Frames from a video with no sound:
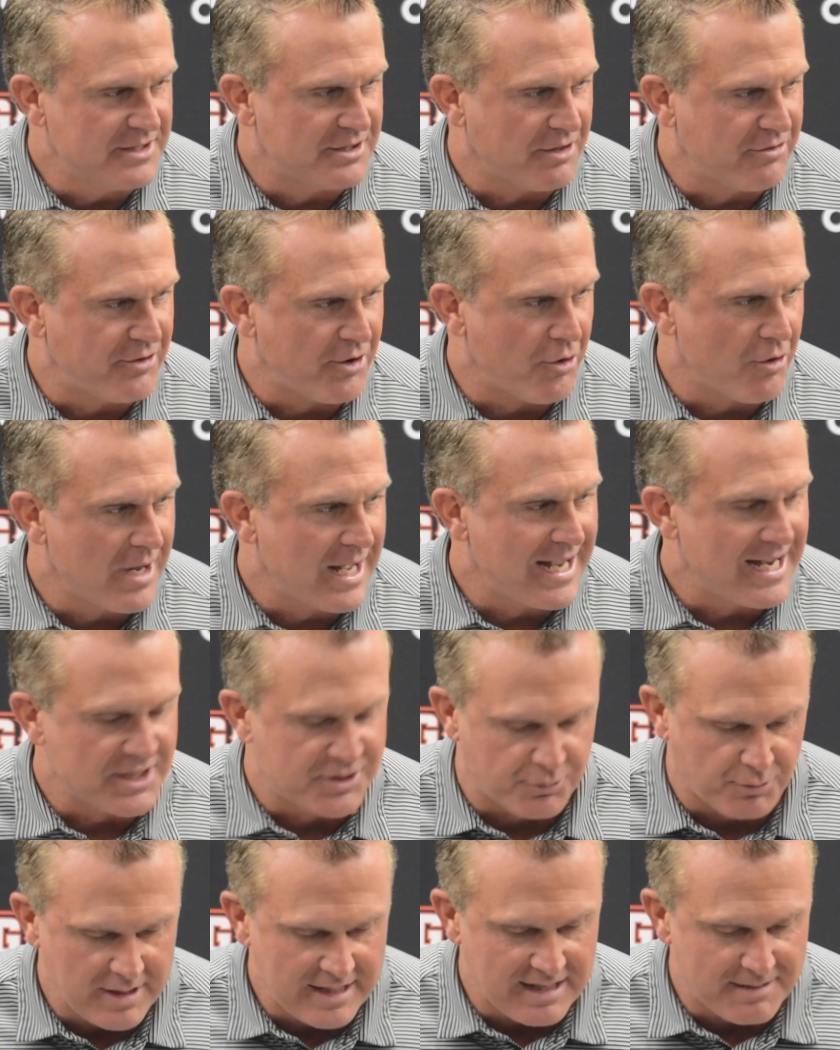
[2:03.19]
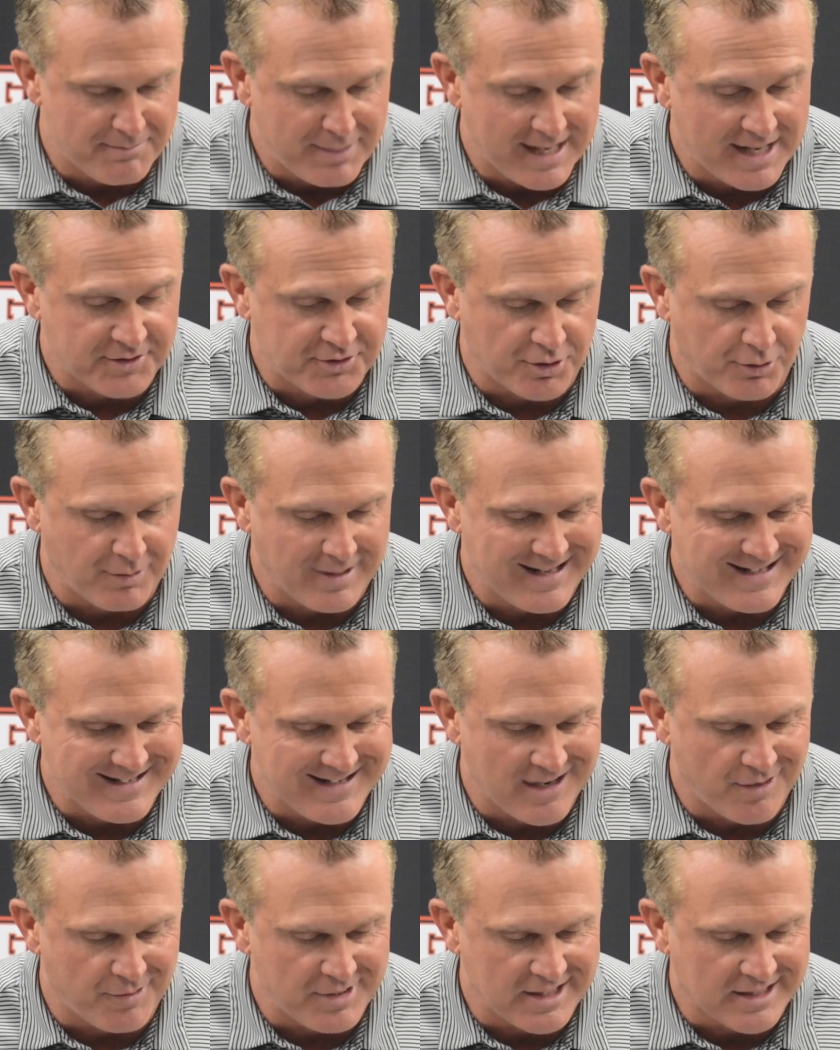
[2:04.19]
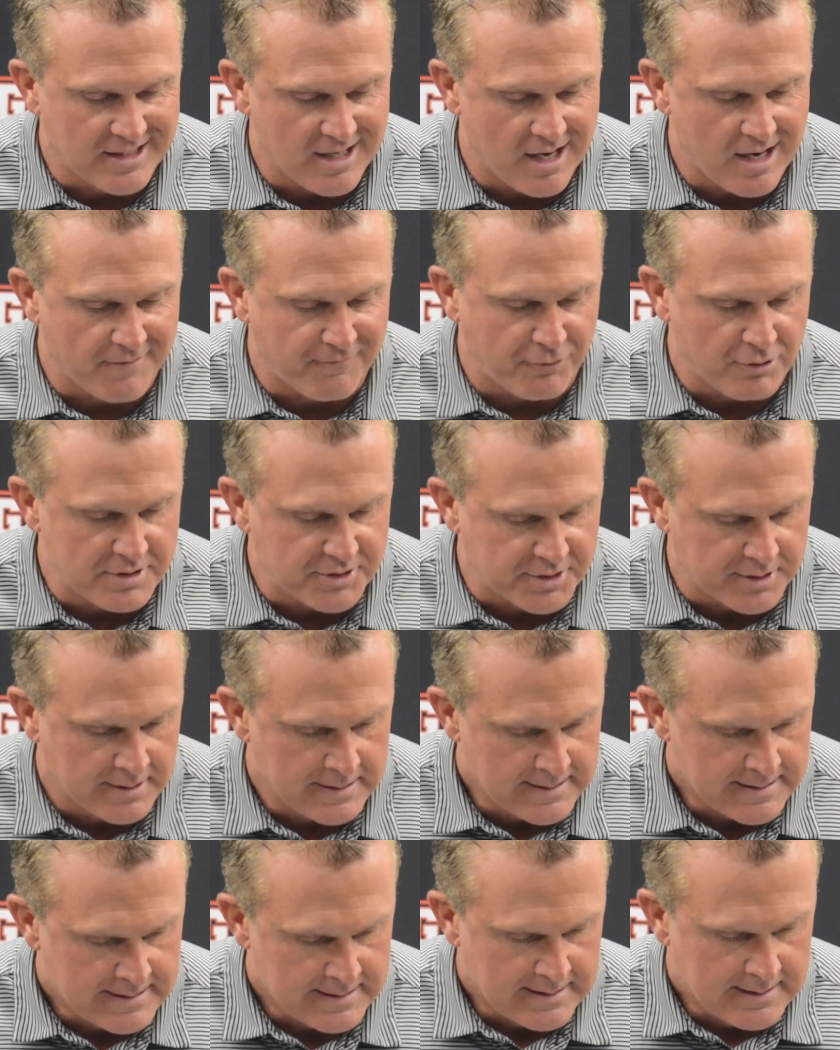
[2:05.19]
He's the third highest rated passer right now in the conference.